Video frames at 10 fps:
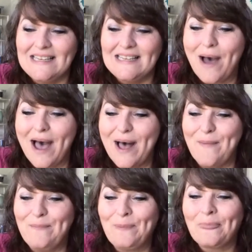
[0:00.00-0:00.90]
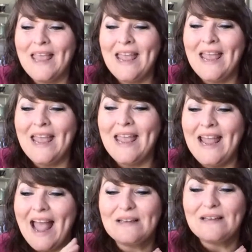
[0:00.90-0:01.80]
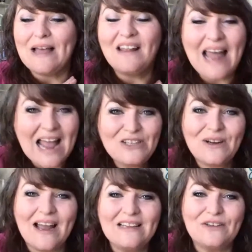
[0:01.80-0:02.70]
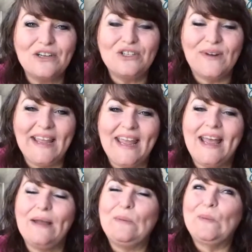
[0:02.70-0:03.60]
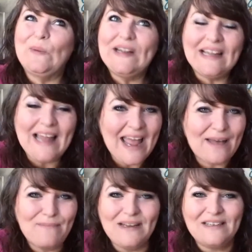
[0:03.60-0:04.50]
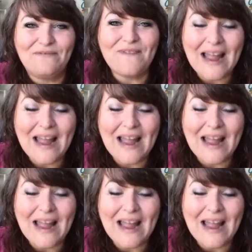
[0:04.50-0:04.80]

So, anyways, I'm glad you guys are enjoying it. I'm real happy to